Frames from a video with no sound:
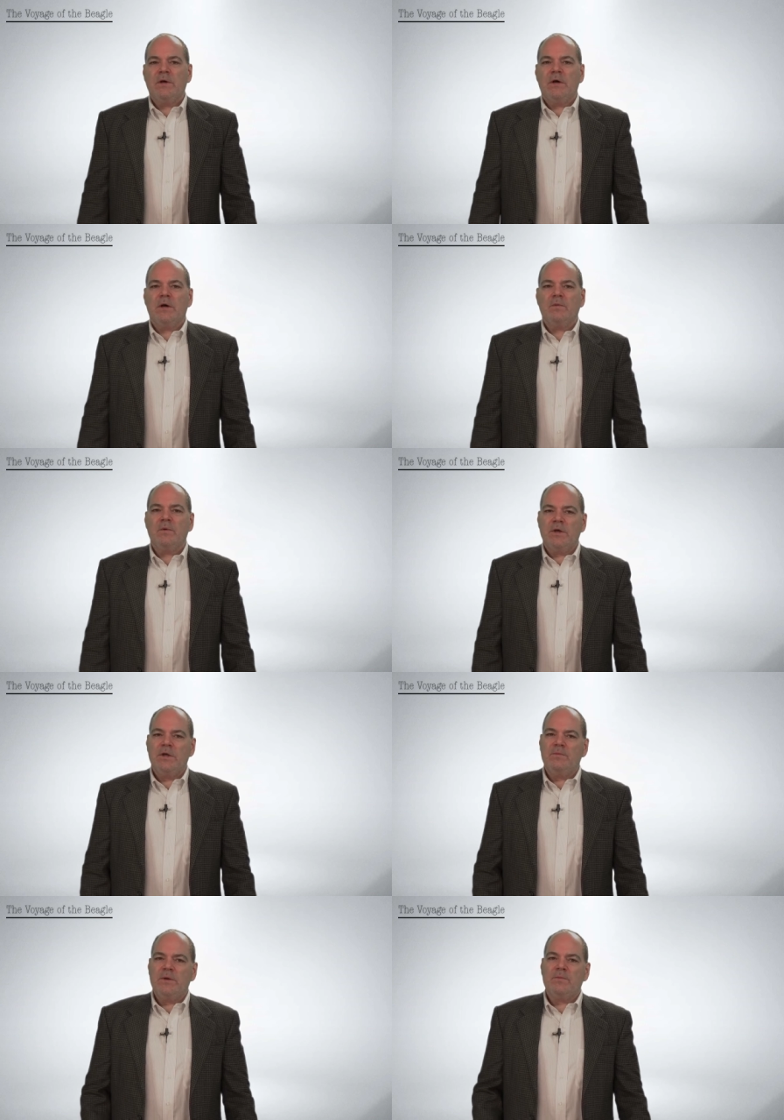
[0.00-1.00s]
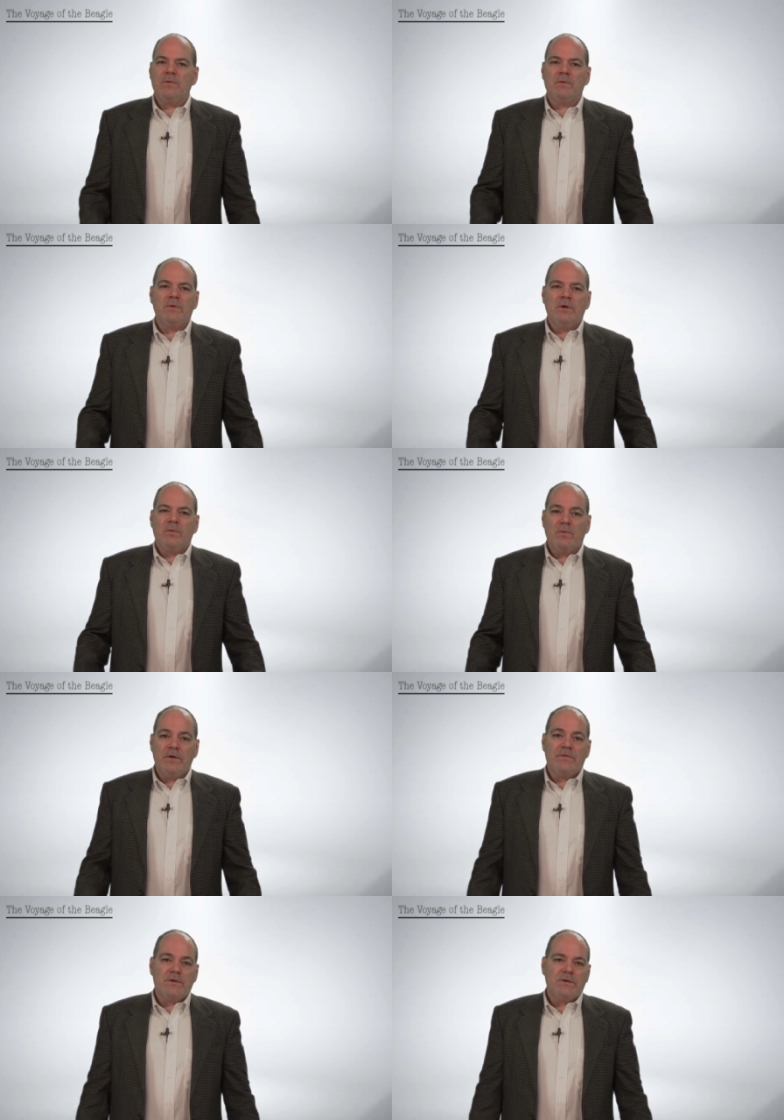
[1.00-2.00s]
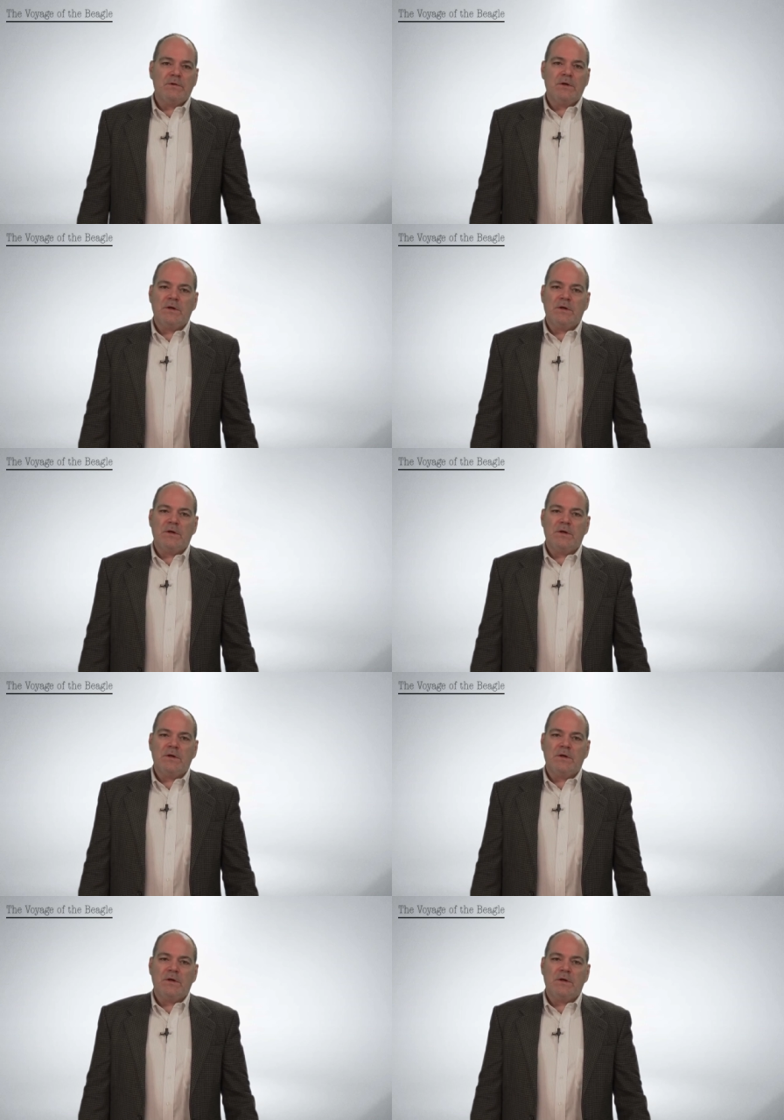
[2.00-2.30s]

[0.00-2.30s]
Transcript: uh, will keep people riveted.